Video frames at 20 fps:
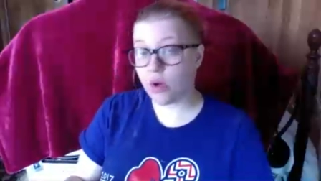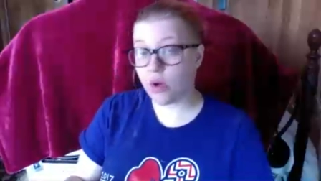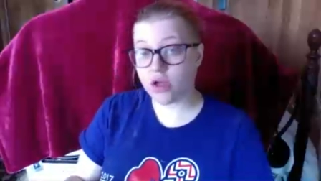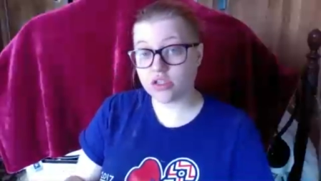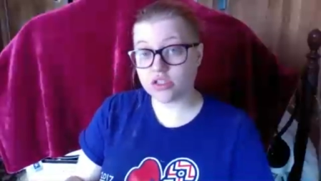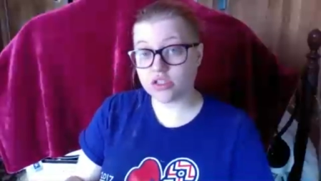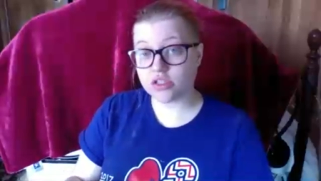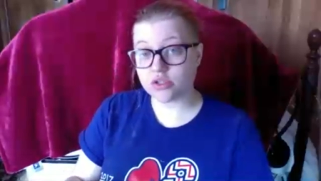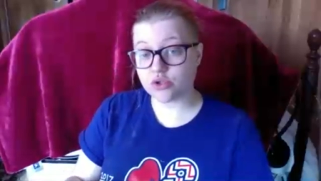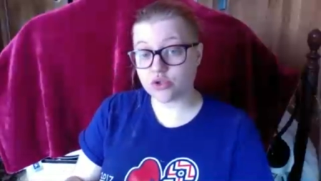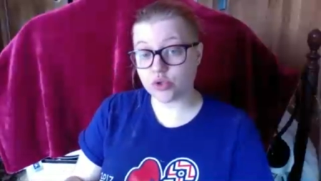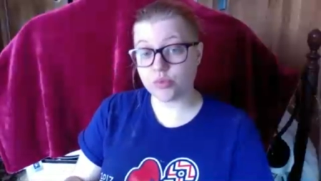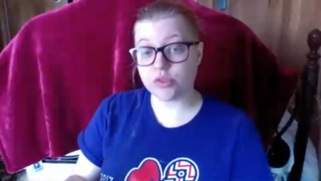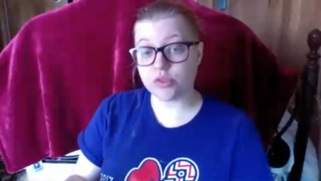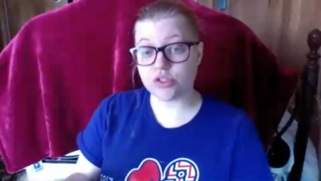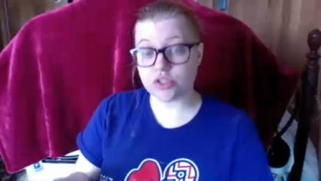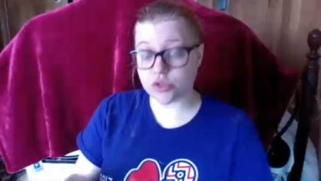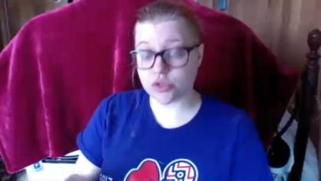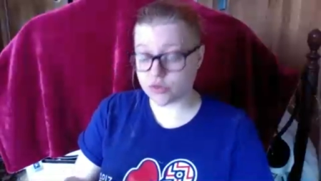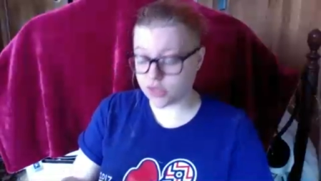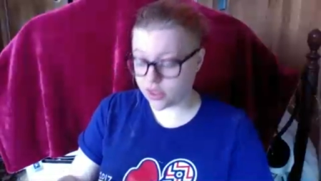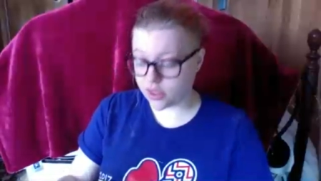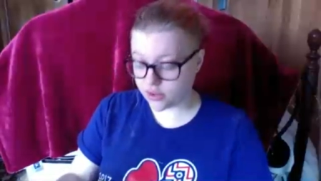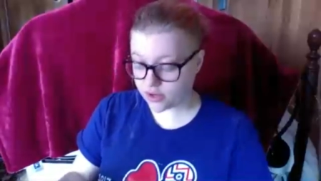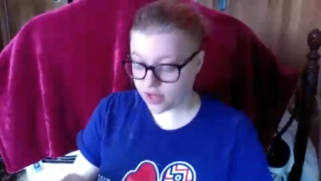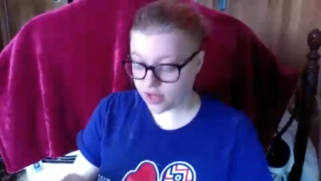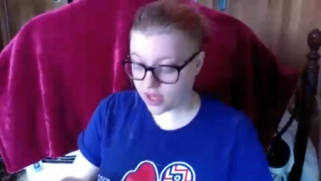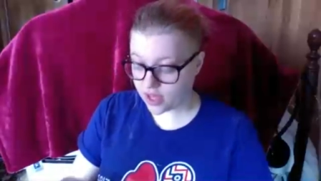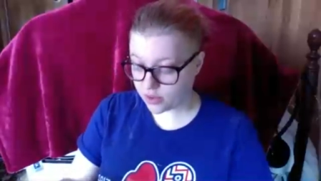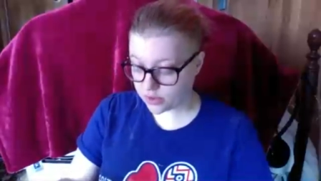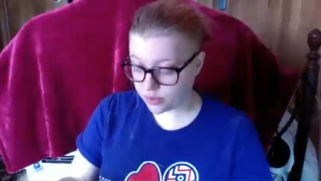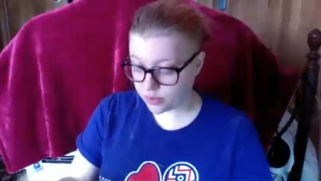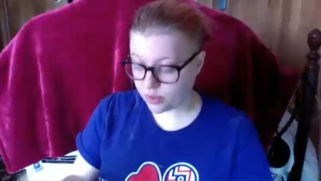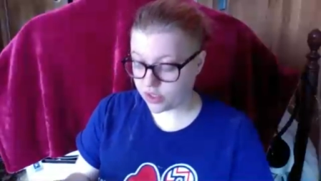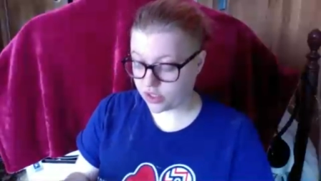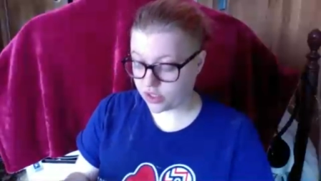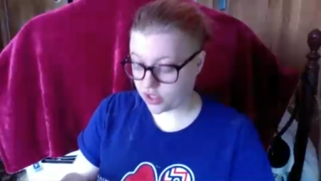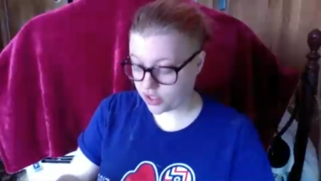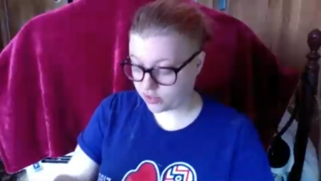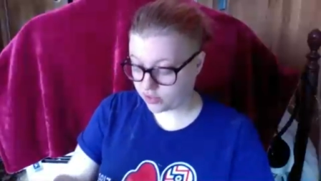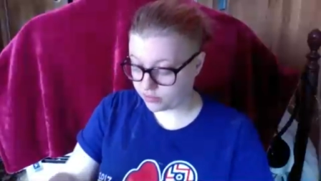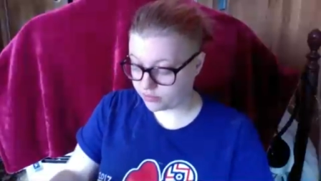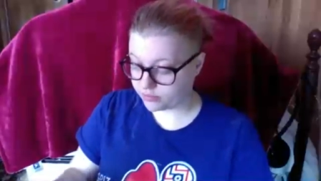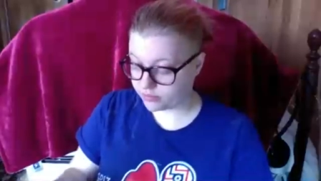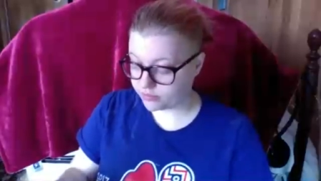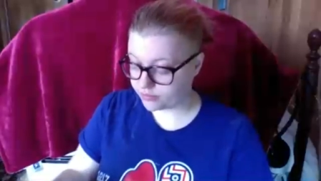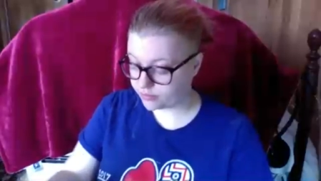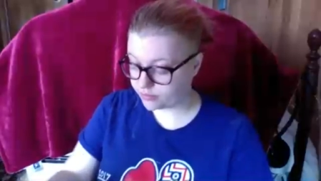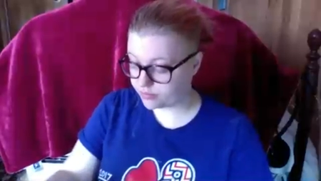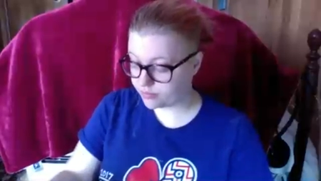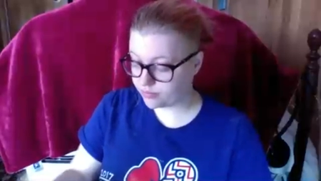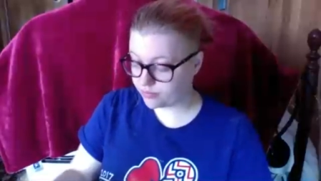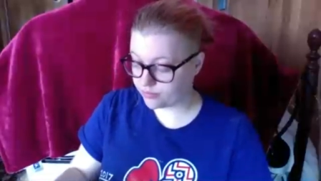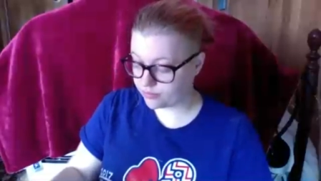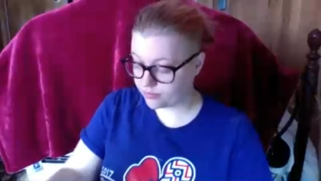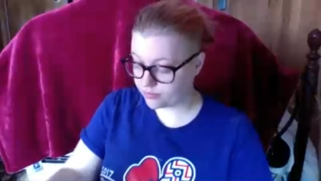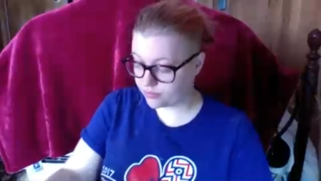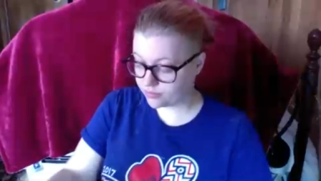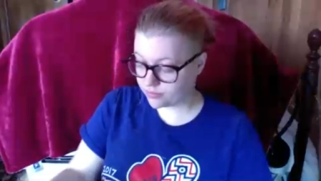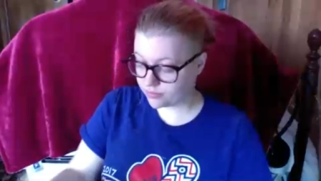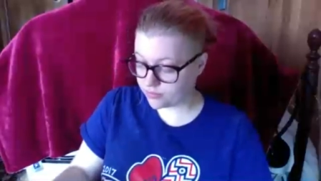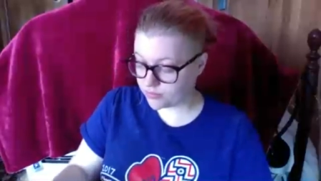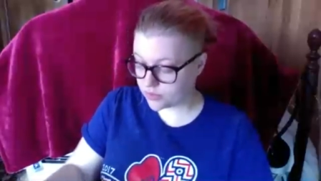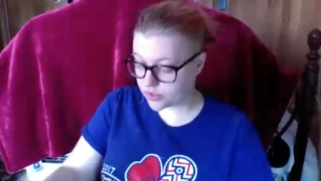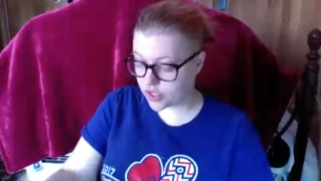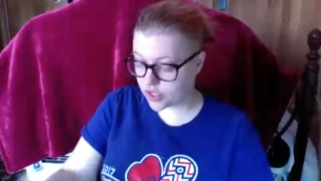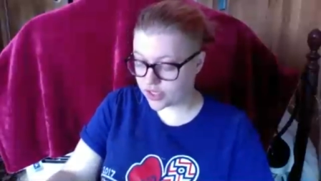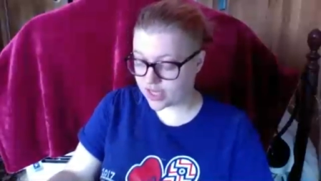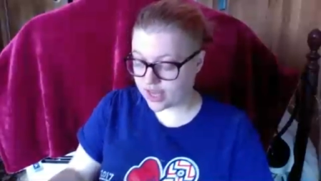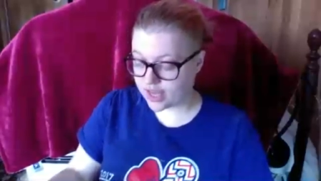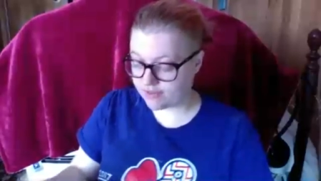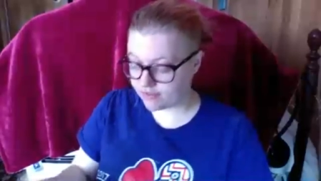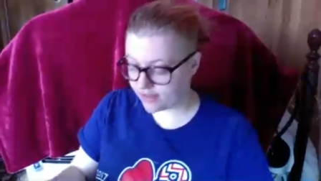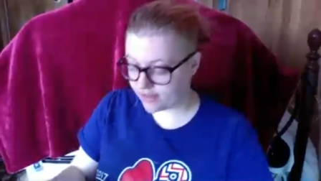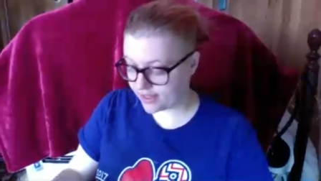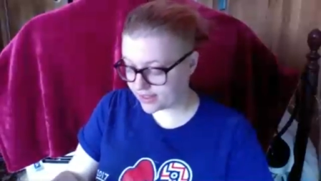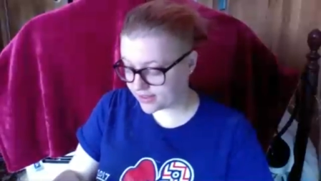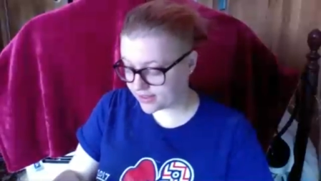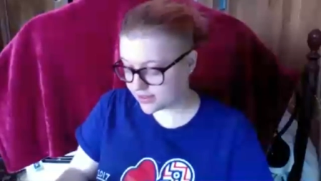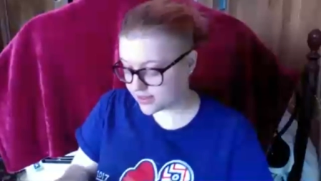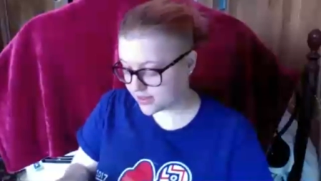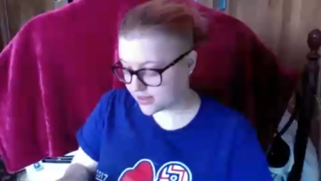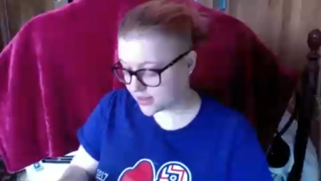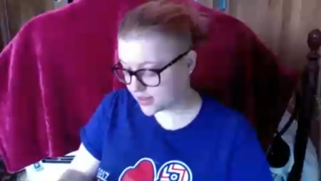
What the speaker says: I watched The Truman Show the other day. It was pretty good. On Netflix.